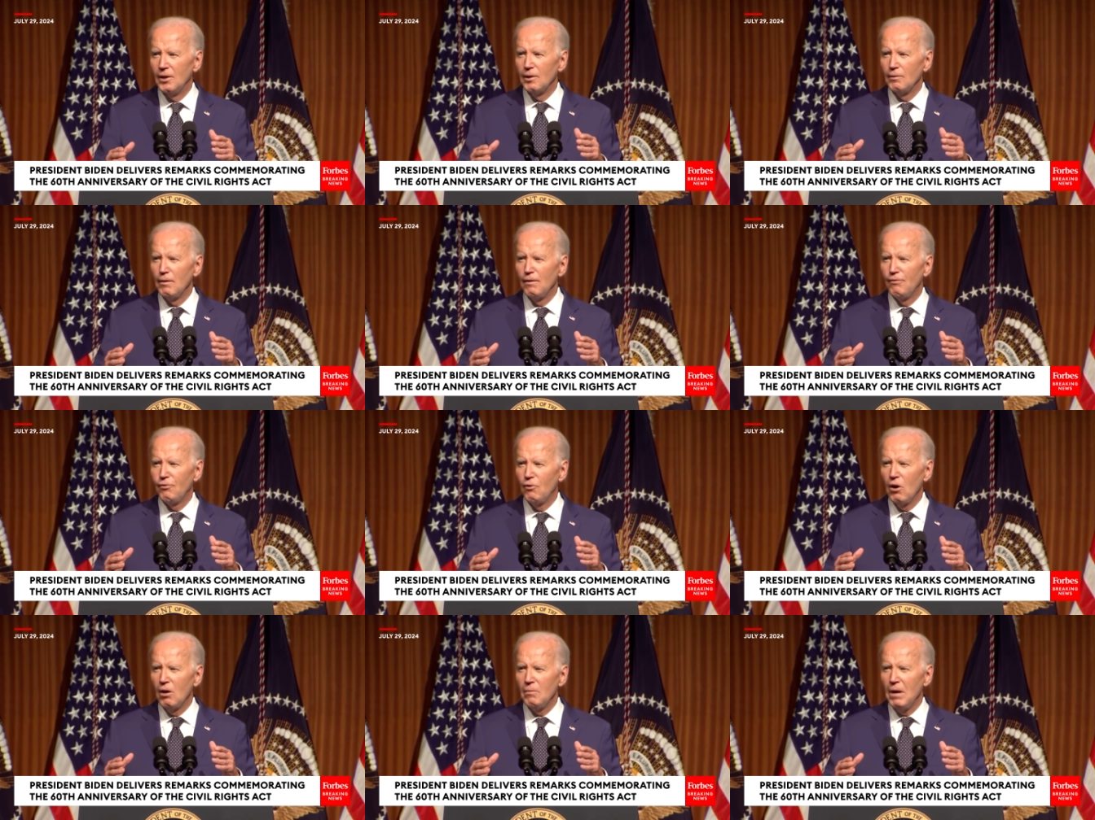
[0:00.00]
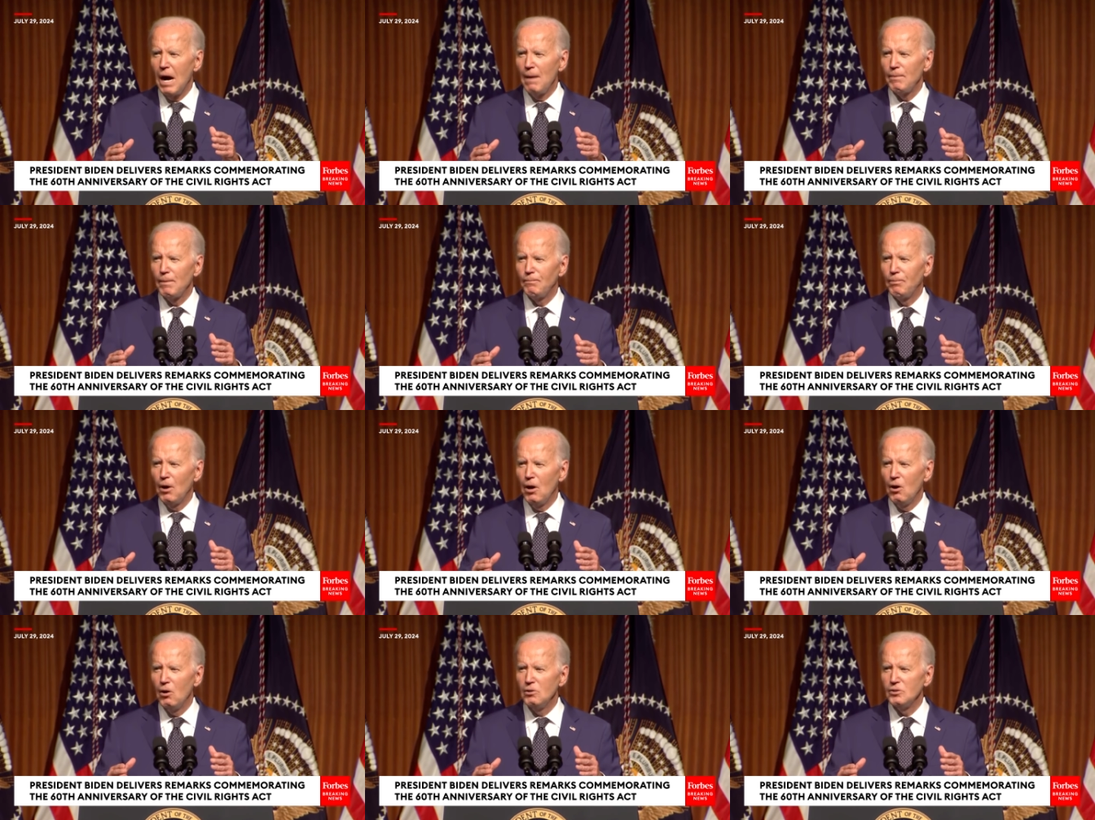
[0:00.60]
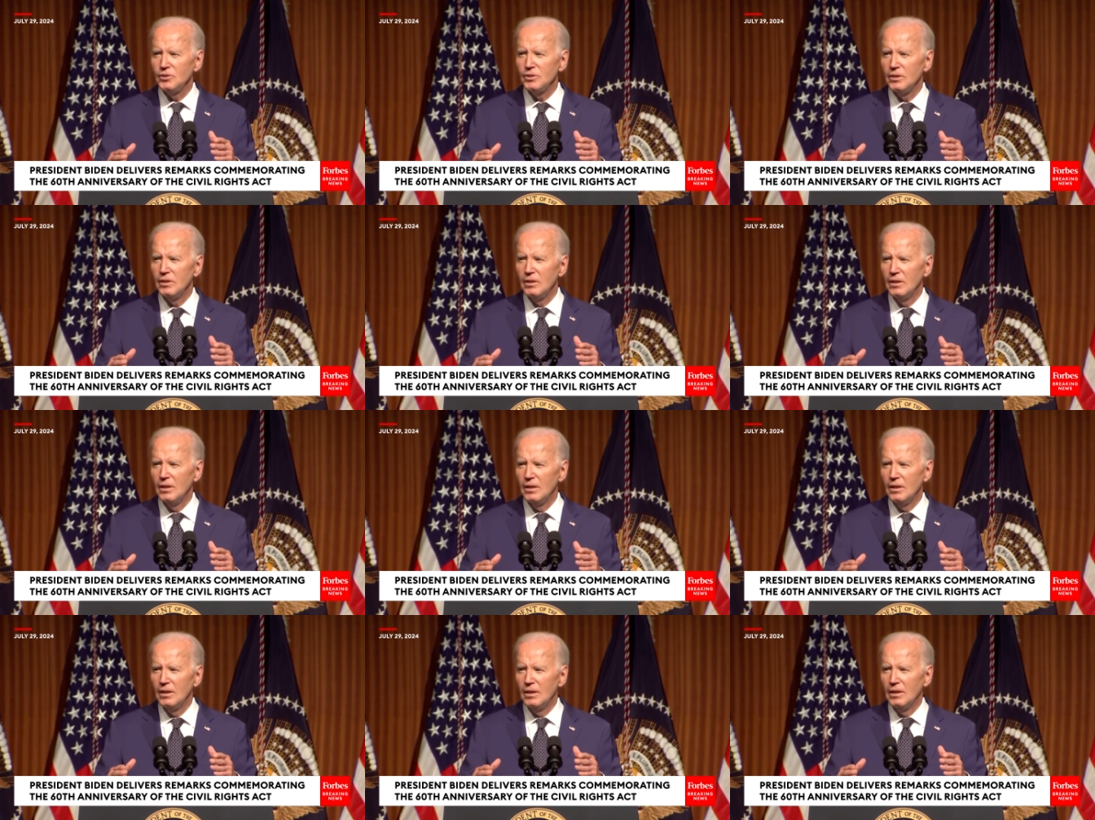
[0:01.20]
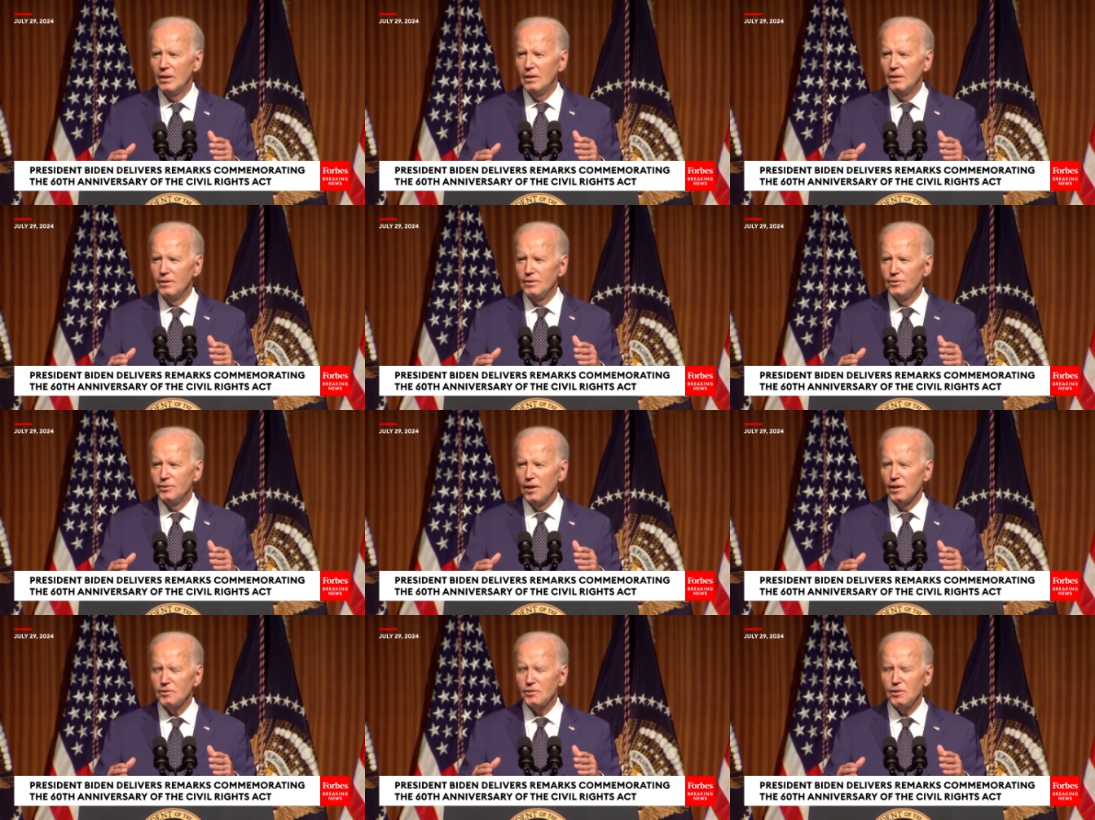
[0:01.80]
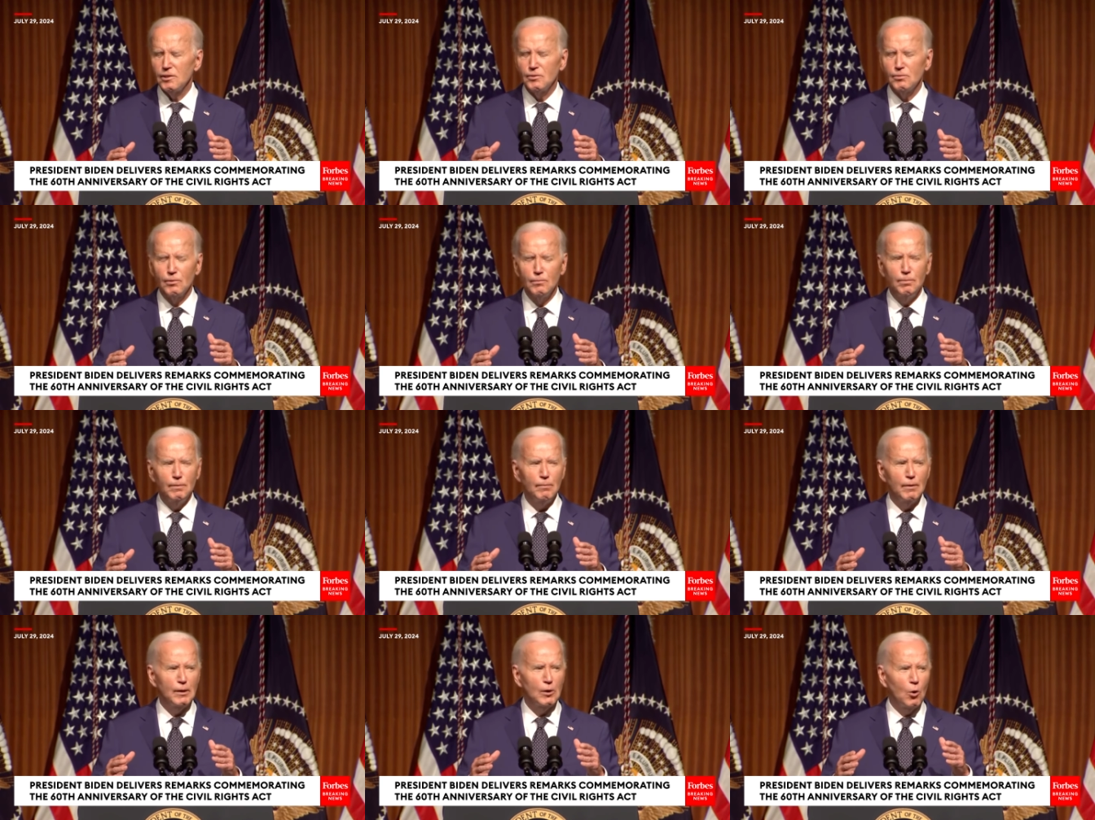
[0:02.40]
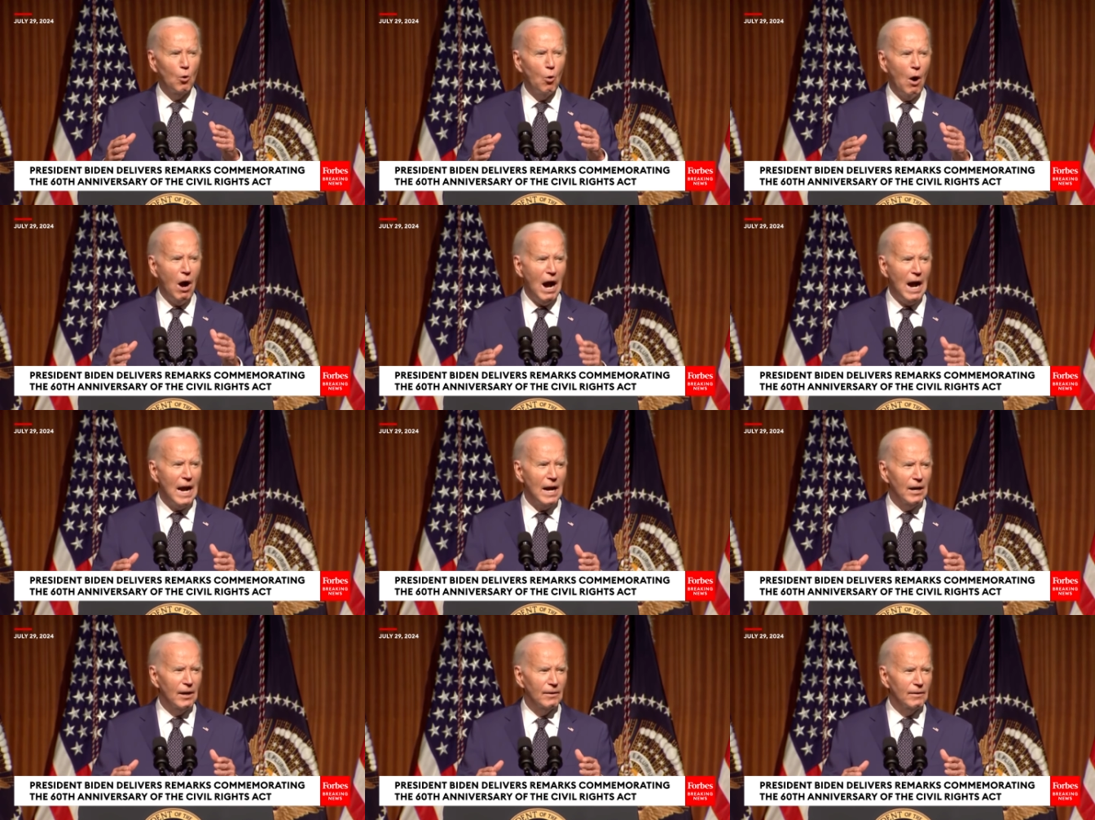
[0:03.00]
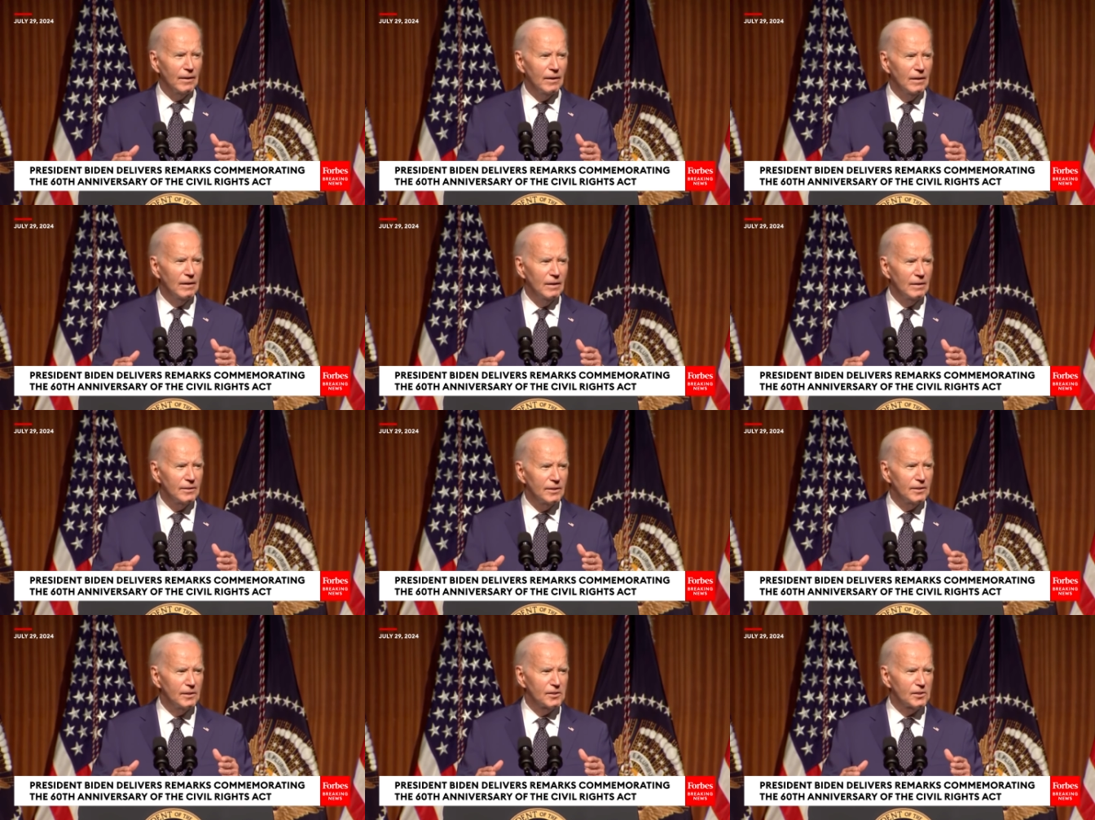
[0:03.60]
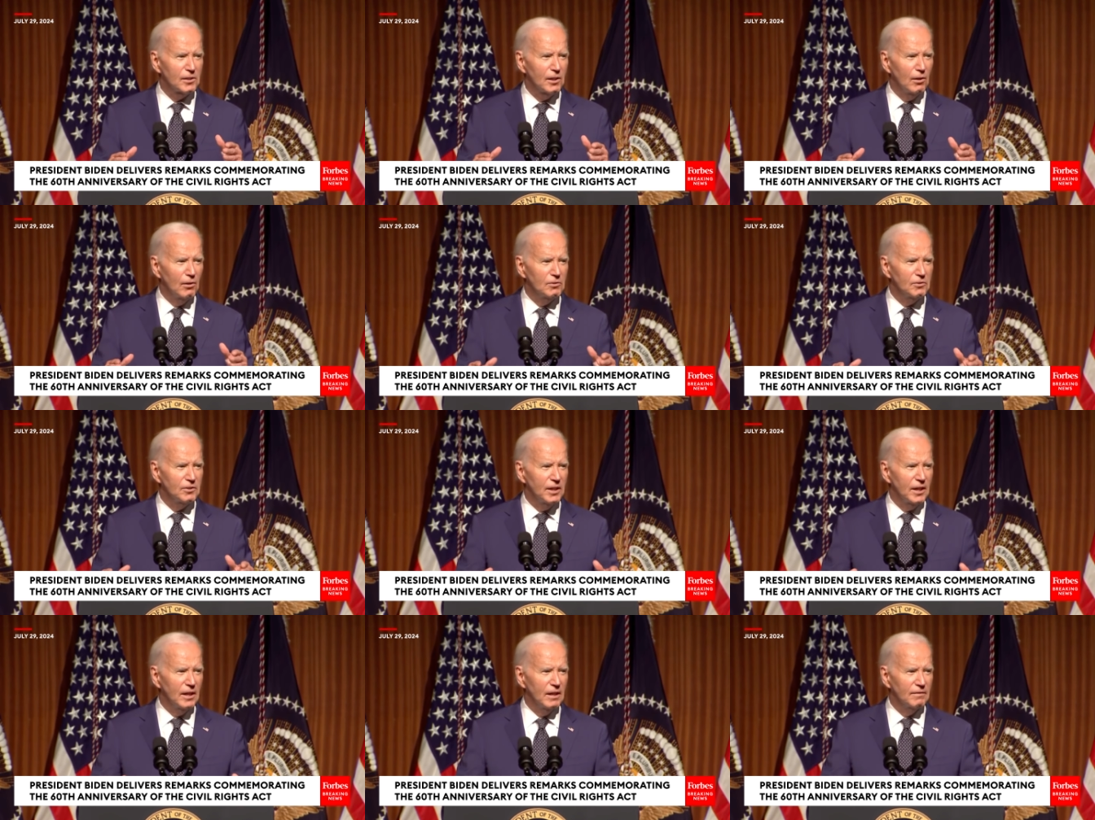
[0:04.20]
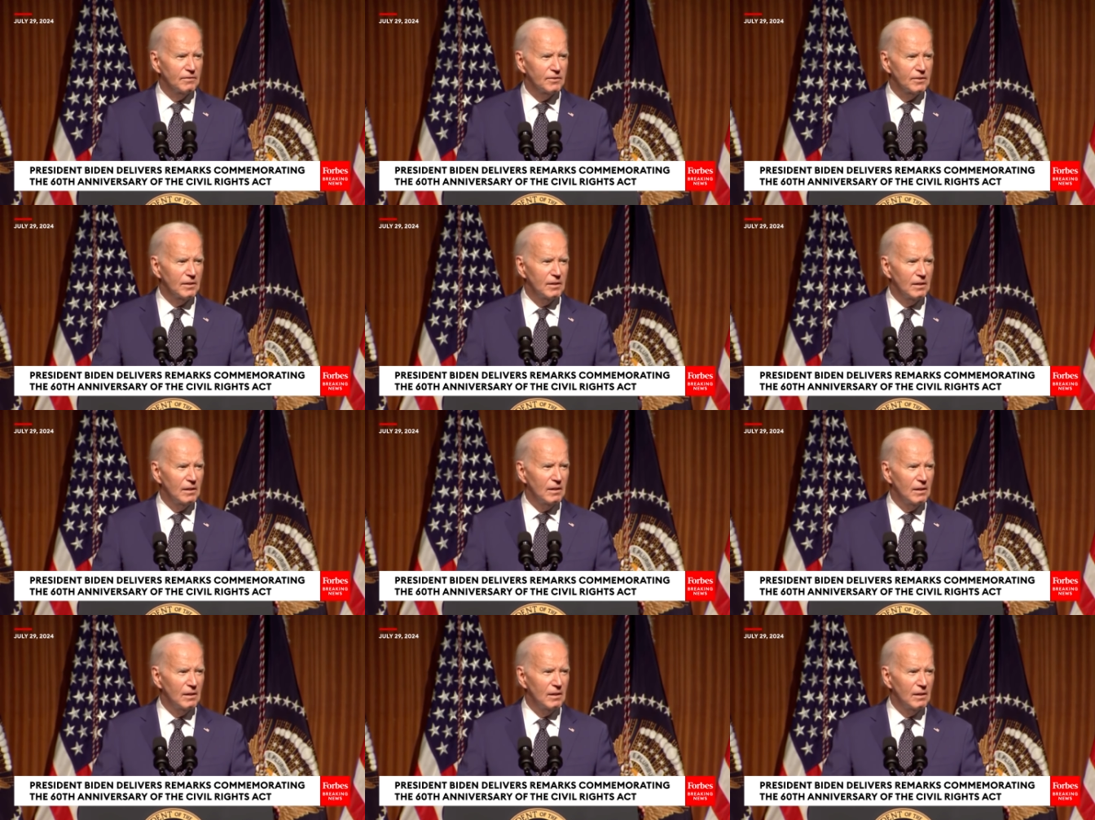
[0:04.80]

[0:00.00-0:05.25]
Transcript: Under the reform I propose, justice would be required to disclose gifts,